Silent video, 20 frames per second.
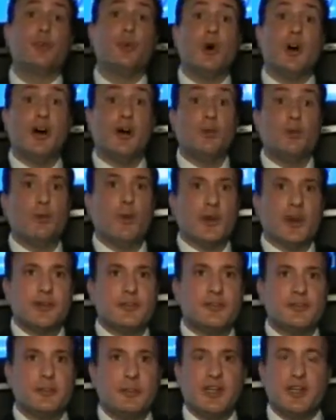is the Wild
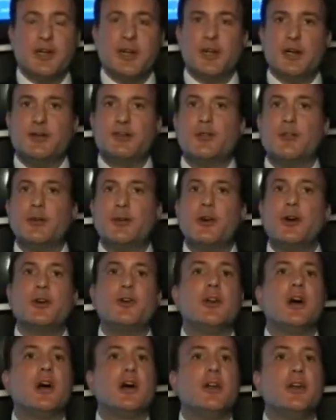West because there
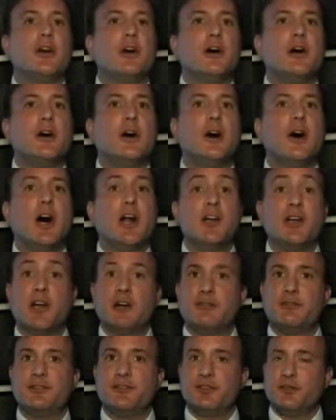are not
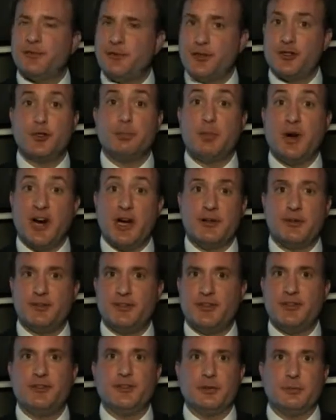enough sufficient
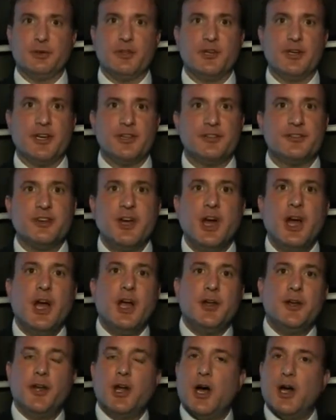policies in place,
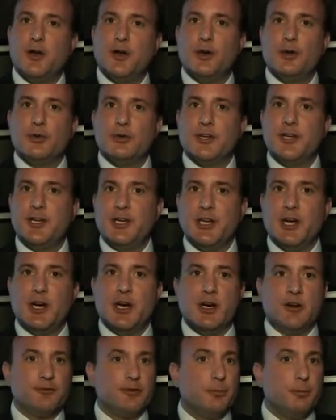not only
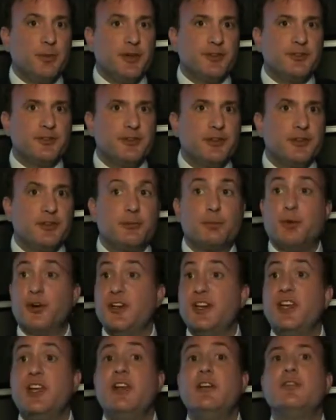for business,
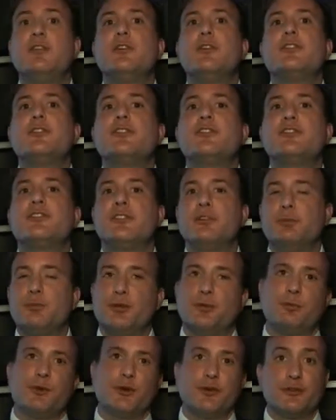but even just
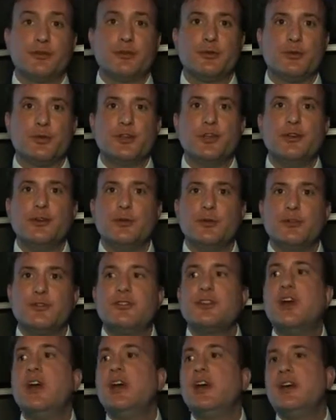simple personal
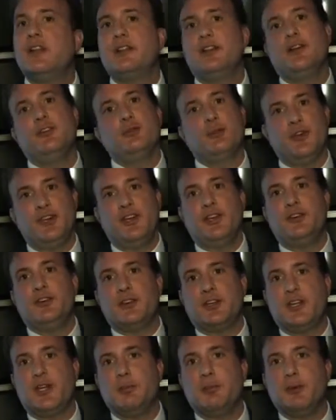use. Things we need
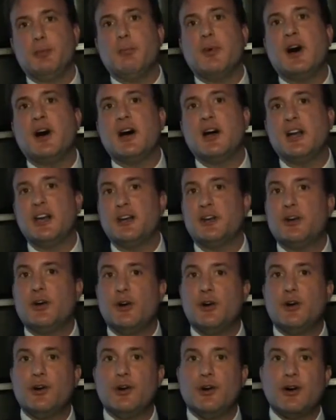to keep in mind
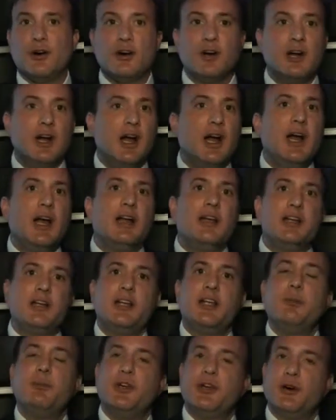are
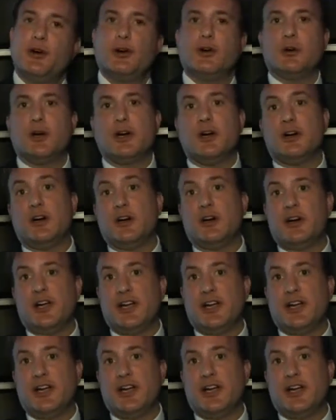keeping our